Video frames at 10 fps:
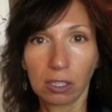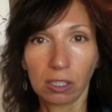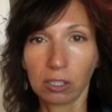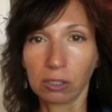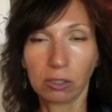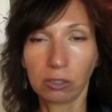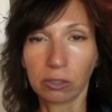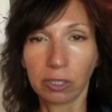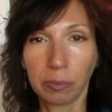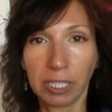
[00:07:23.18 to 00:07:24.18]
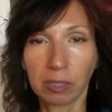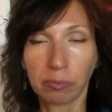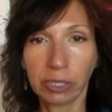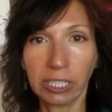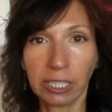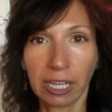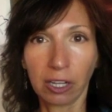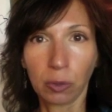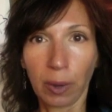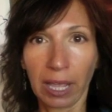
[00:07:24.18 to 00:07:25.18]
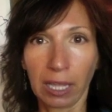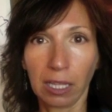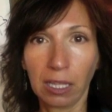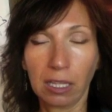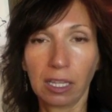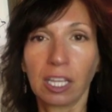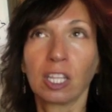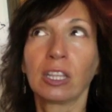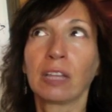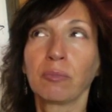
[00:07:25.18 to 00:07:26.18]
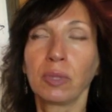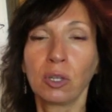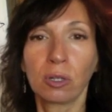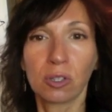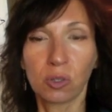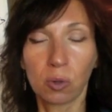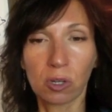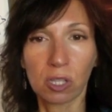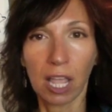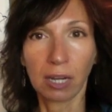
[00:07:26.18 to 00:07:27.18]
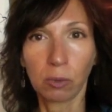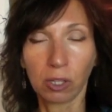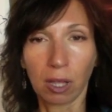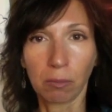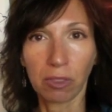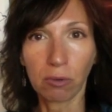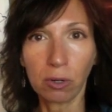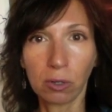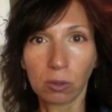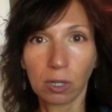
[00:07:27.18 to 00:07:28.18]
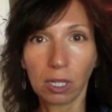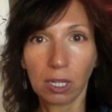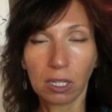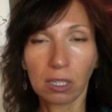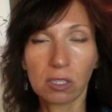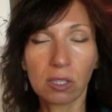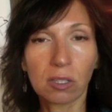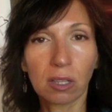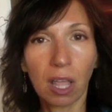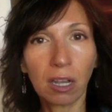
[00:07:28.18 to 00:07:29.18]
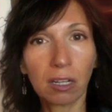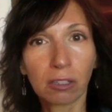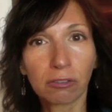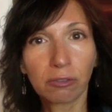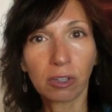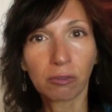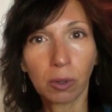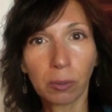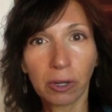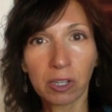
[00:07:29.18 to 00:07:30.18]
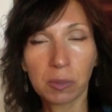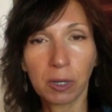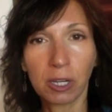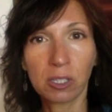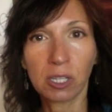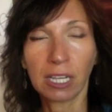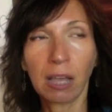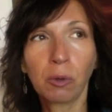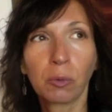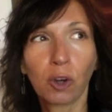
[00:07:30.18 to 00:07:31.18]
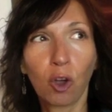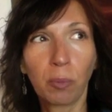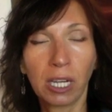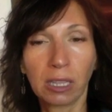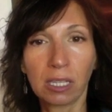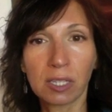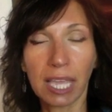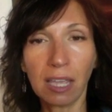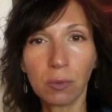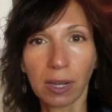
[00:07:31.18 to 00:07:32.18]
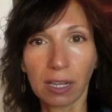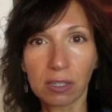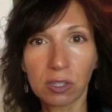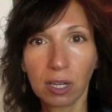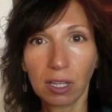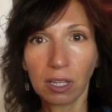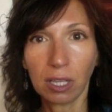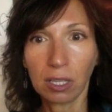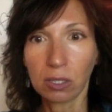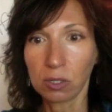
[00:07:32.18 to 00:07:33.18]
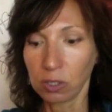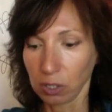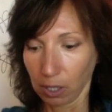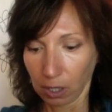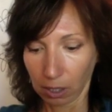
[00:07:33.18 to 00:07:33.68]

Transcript: You're, you're going to be completely out of the way, and that pure source light will come through. This is a lot of, of what we're experiencing now when we're opening these gateways, is